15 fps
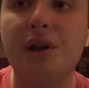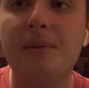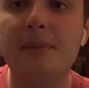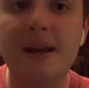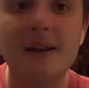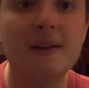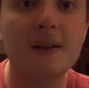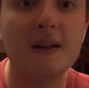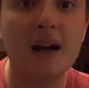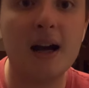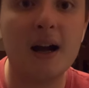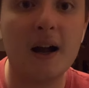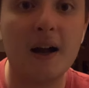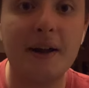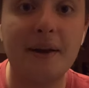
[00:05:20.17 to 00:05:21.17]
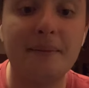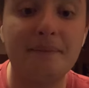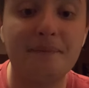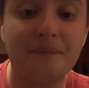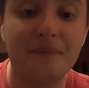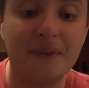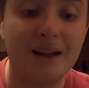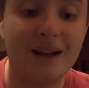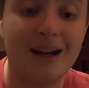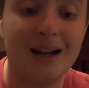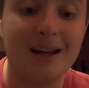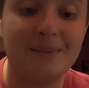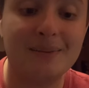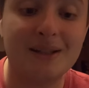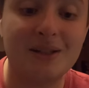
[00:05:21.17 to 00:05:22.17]
amazing. I
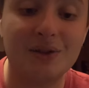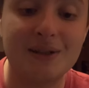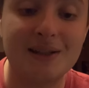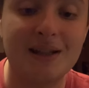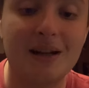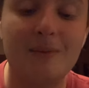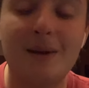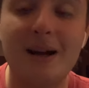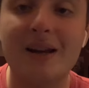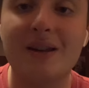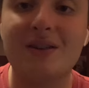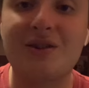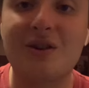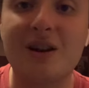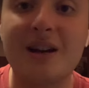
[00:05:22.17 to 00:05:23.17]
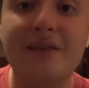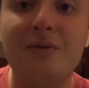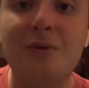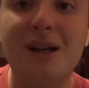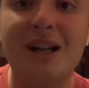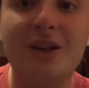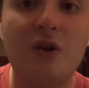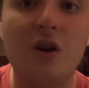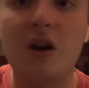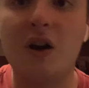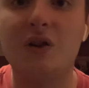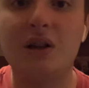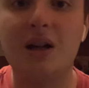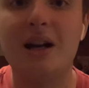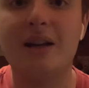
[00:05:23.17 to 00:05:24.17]
am still stunned by his art. Even when I look
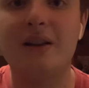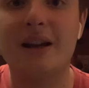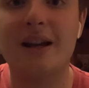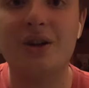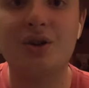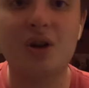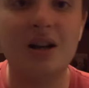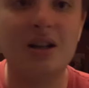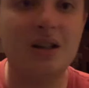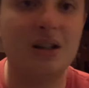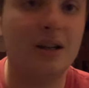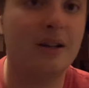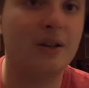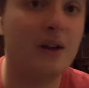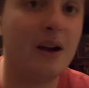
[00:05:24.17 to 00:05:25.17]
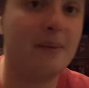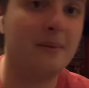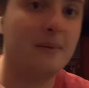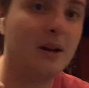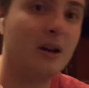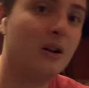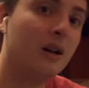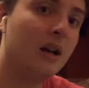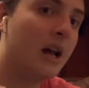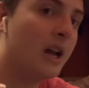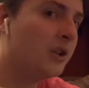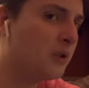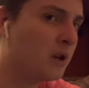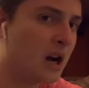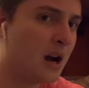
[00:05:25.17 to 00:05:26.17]
online, like, I try to, like, copy my... I
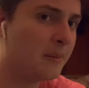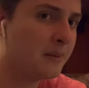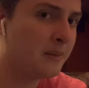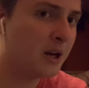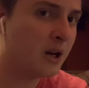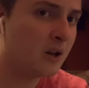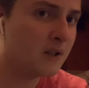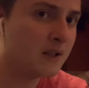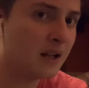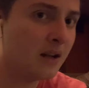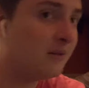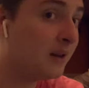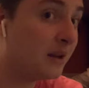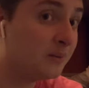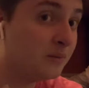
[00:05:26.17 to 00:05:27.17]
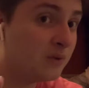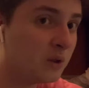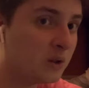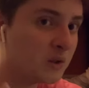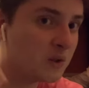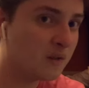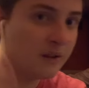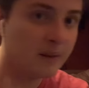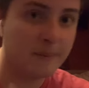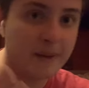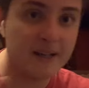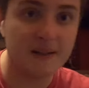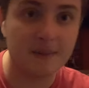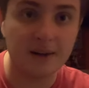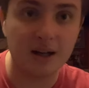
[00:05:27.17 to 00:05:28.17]
don't copy my art style, but I'm sort of, like,
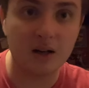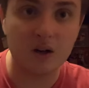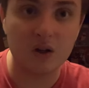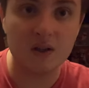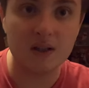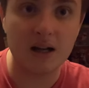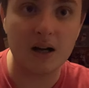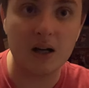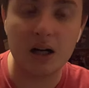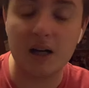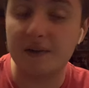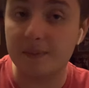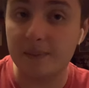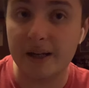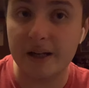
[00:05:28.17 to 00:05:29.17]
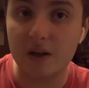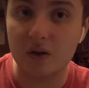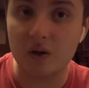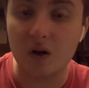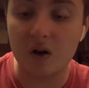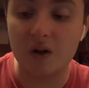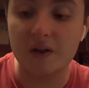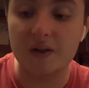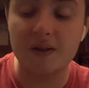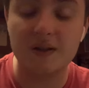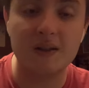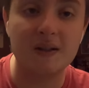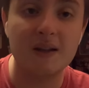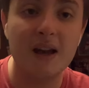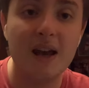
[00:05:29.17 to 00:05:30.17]
basing my art style off many other
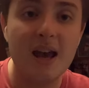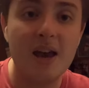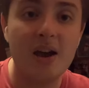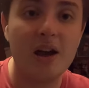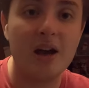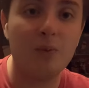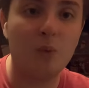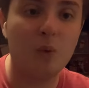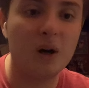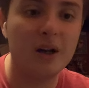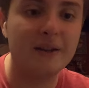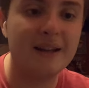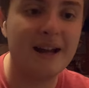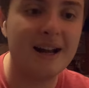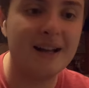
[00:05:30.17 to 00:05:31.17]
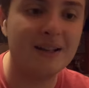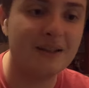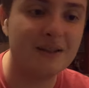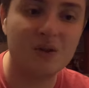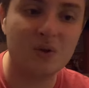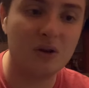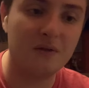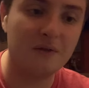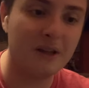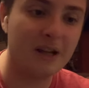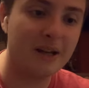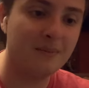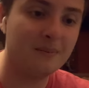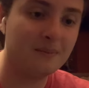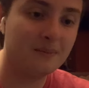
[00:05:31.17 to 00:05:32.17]
artists. And one that is sort of,
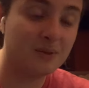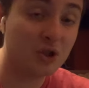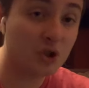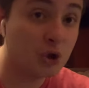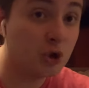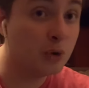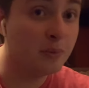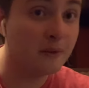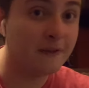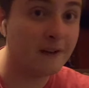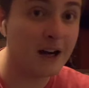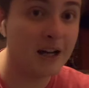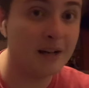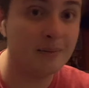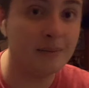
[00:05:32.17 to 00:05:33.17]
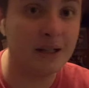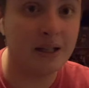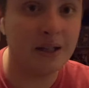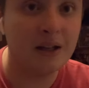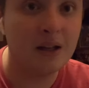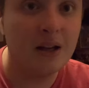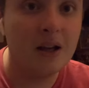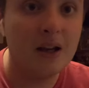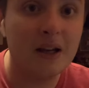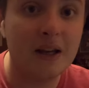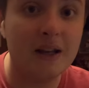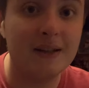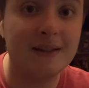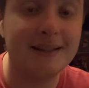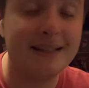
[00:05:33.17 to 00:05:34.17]
like, stupefying me
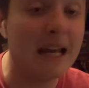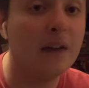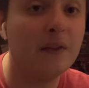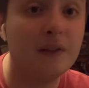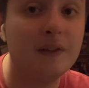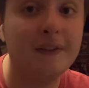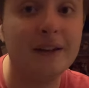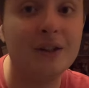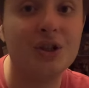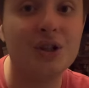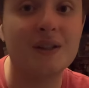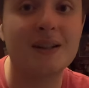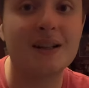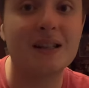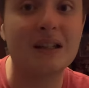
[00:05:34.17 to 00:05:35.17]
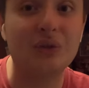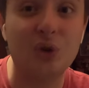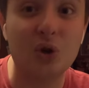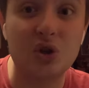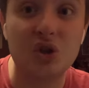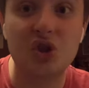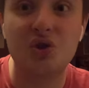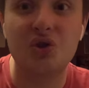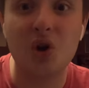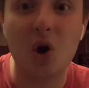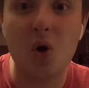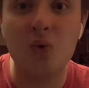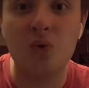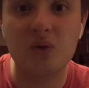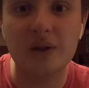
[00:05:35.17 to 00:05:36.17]
is David Finch's, because it looks
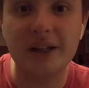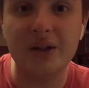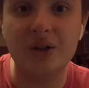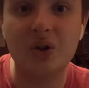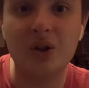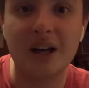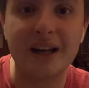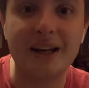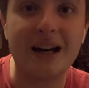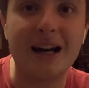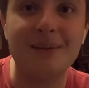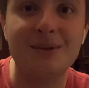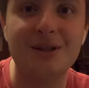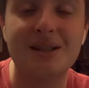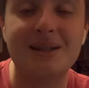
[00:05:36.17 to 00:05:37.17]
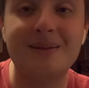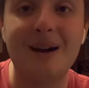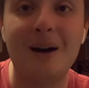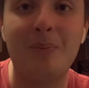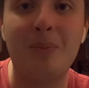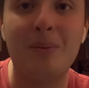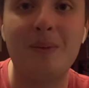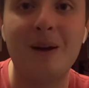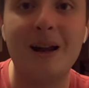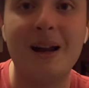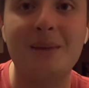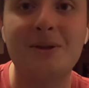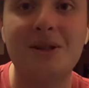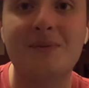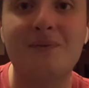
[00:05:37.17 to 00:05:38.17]
so real, and I'm
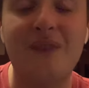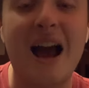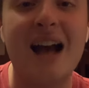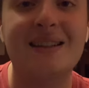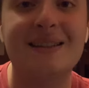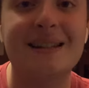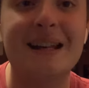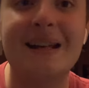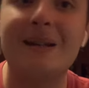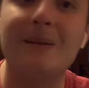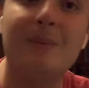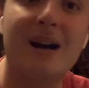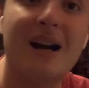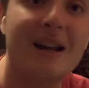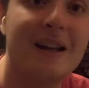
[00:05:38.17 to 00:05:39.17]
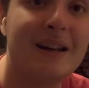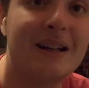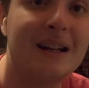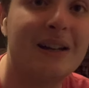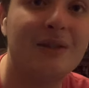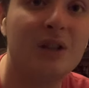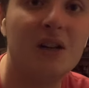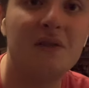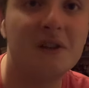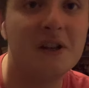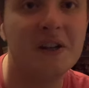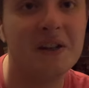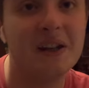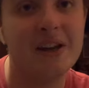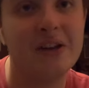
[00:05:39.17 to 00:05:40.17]
just fascinated by it, and I love
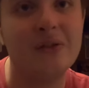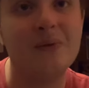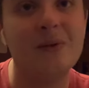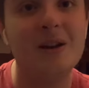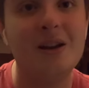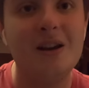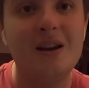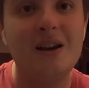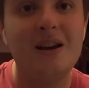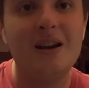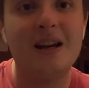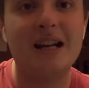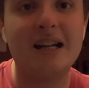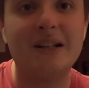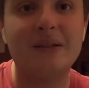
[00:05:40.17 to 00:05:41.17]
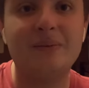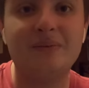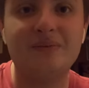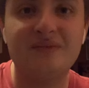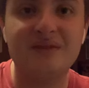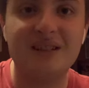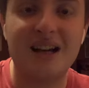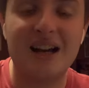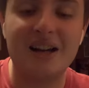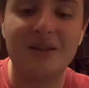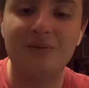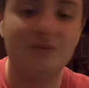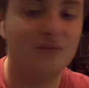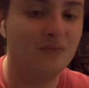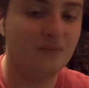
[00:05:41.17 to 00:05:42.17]
it. And
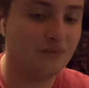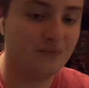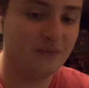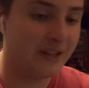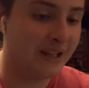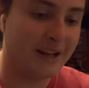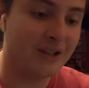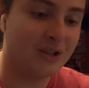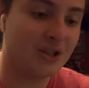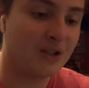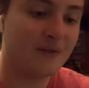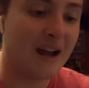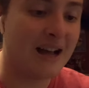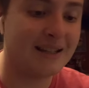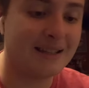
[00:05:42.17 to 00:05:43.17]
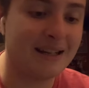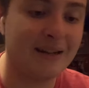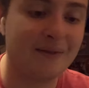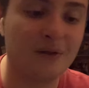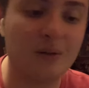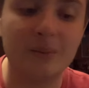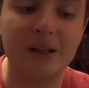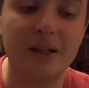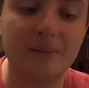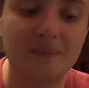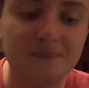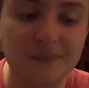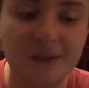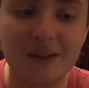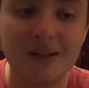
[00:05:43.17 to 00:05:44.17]
it's just fascinating for me.
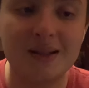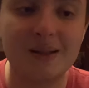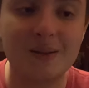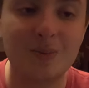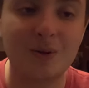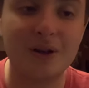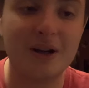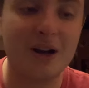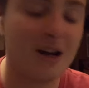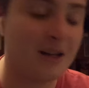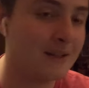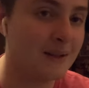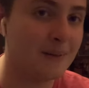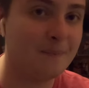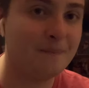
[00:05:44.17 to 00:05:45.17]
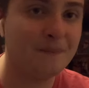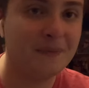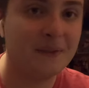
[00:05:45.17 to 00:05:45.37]
It's pretty awesome.